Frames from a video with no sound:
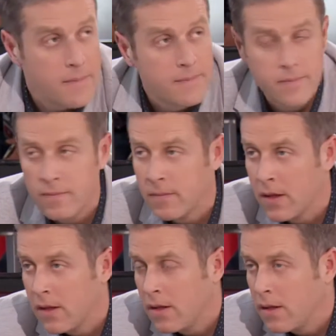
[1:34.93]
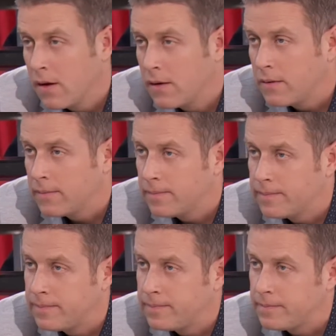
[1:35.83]
It also has
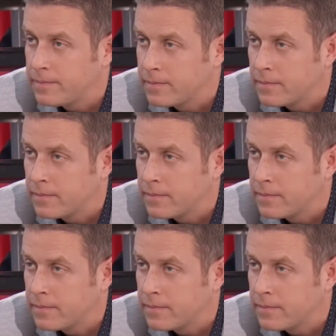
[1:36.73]
an IR